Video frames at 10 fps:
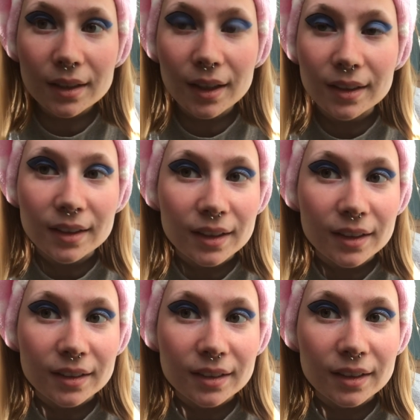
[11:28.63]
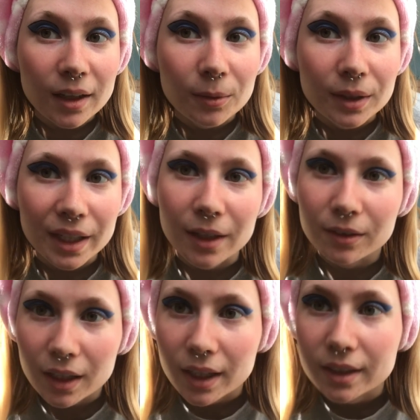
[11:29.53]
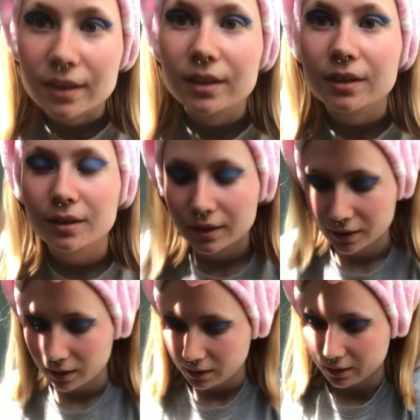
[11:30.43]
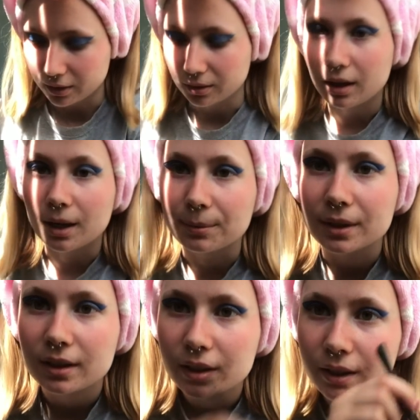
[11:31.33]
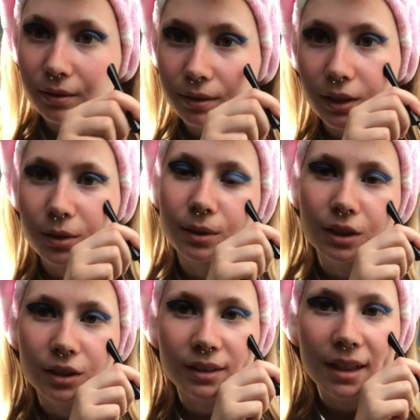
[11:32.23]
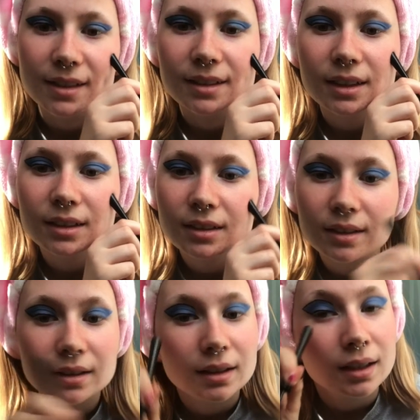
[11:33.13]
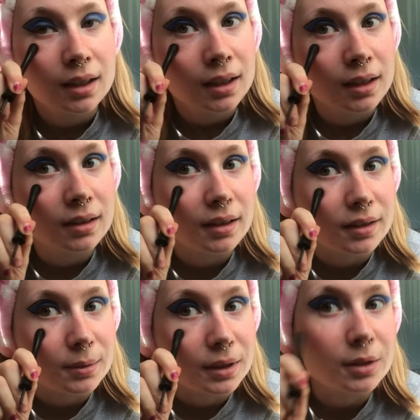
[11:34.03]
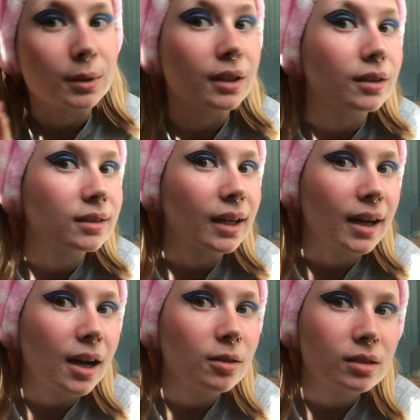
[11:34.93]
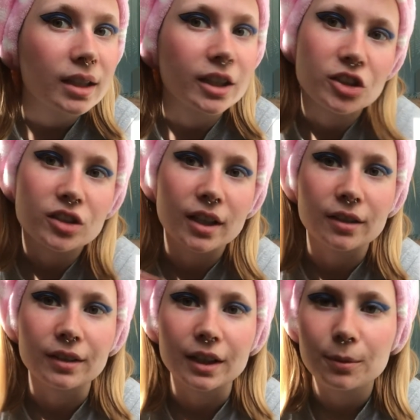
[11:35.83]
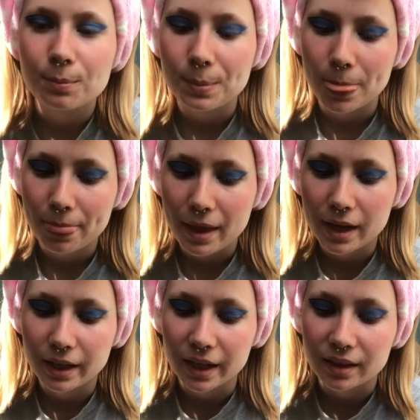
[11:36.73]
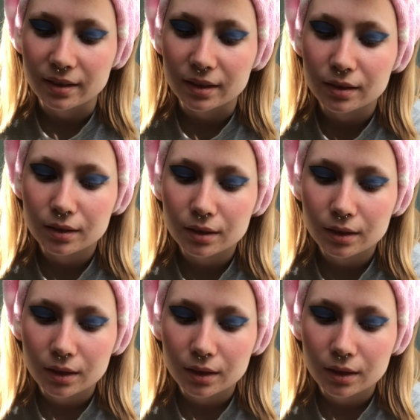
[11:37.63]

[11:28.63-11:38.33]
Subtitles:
And then there's that one outlined. So I'm gonna leave this one just as is. This one is what it looks like outlined. It just kind of like enhances